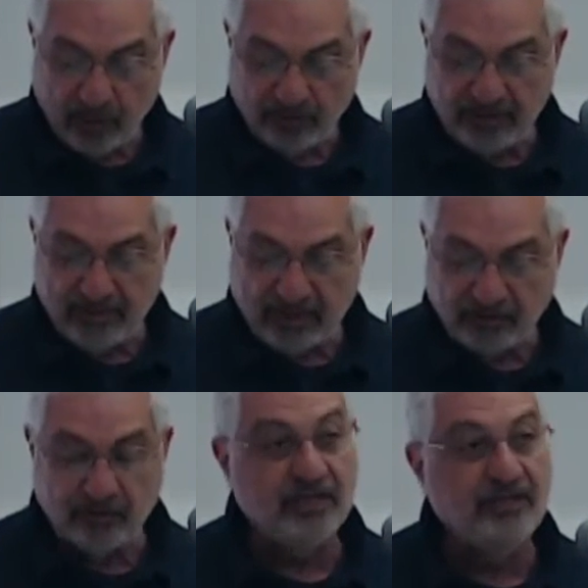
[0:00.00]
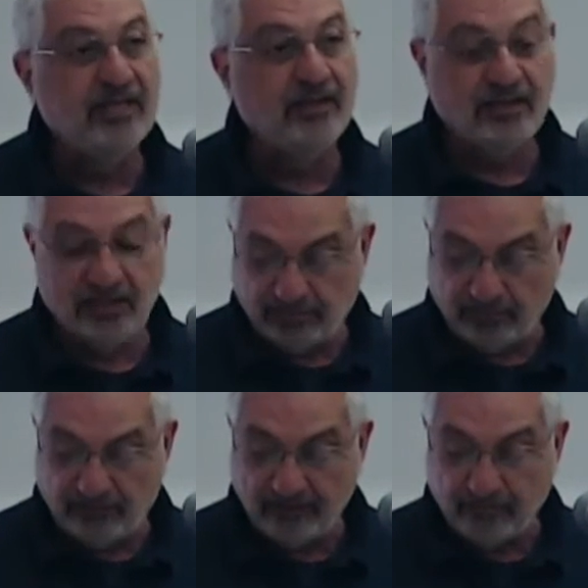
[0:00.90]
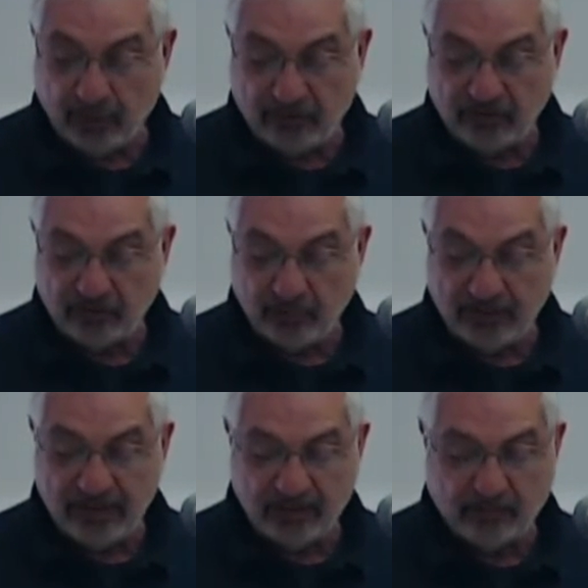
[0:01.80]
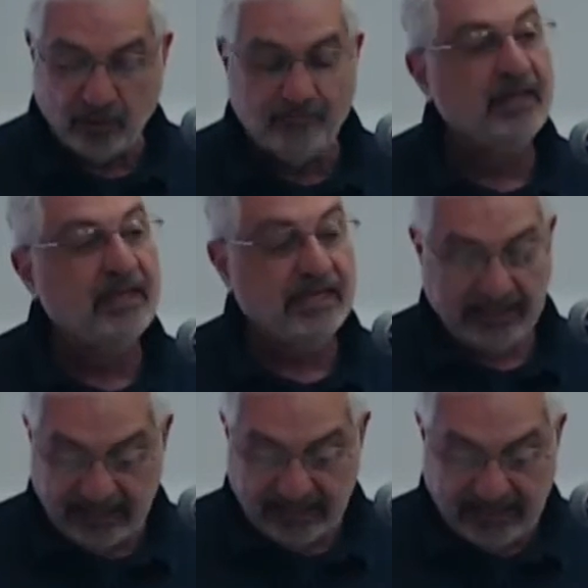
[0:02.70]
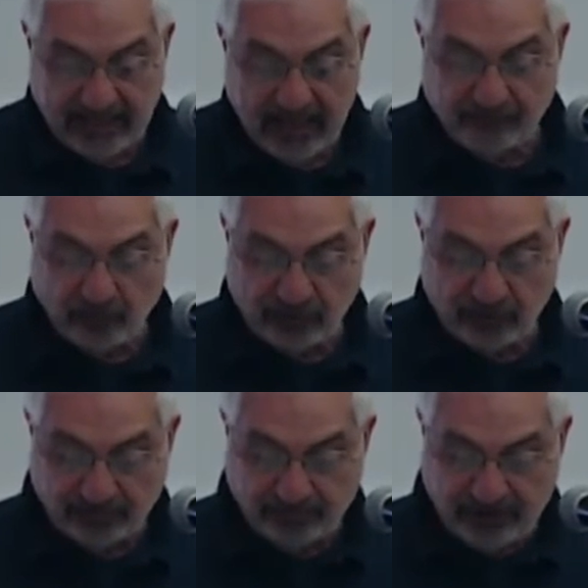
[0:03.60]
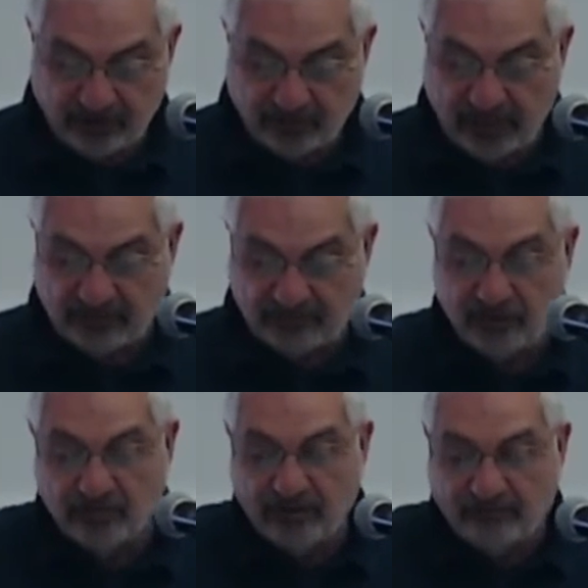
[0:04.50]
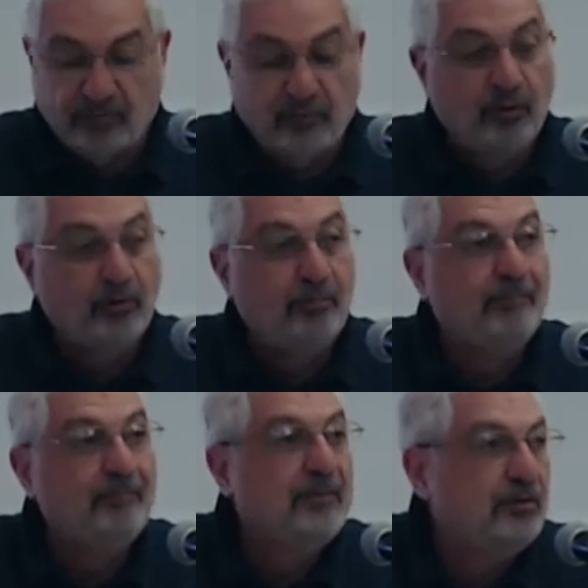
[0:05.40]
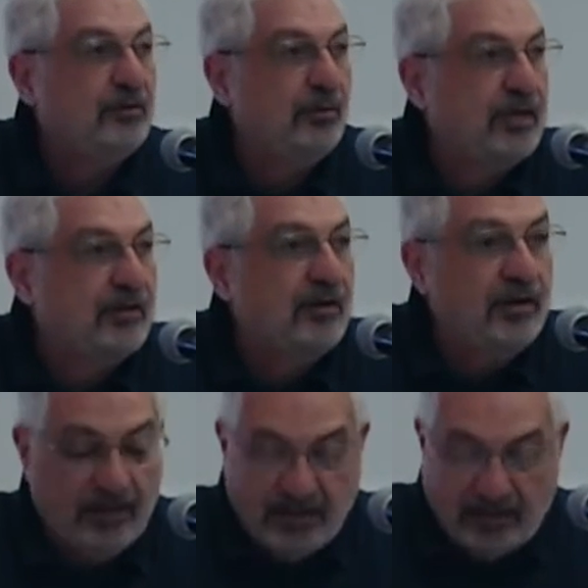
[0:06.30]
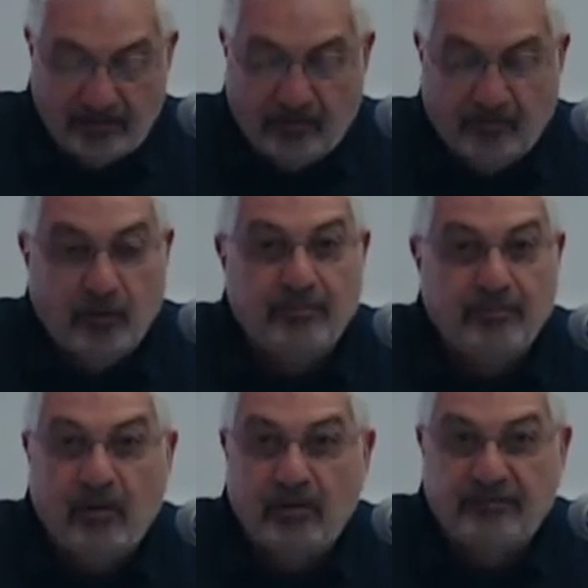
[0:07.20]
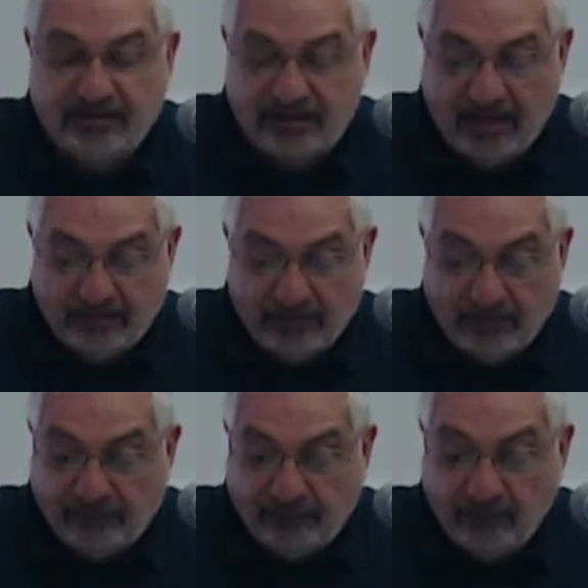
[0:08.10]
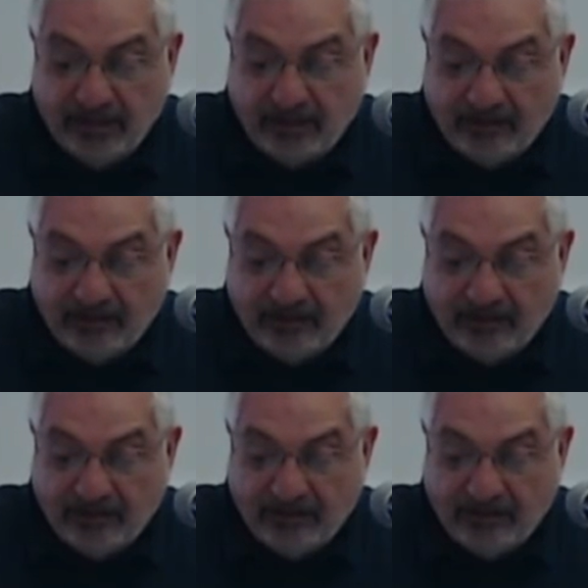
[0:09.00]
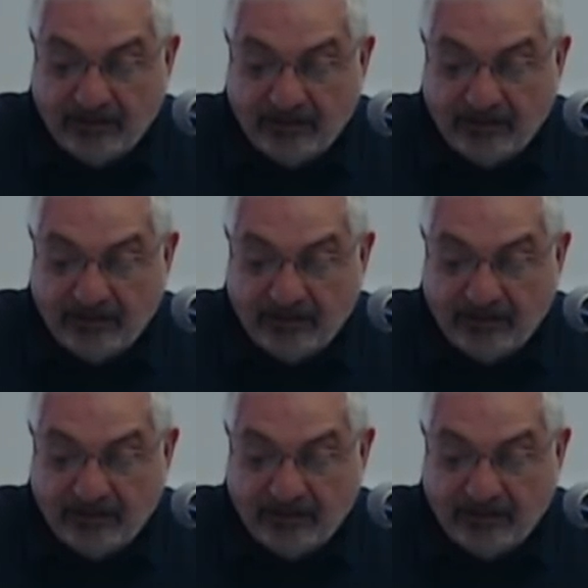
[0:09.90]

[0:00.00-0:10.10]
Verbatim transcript: measures intended to prevent births within the group. E, forcibly transferring children of the group to another, another group. All of that sounds very familiar in the Army.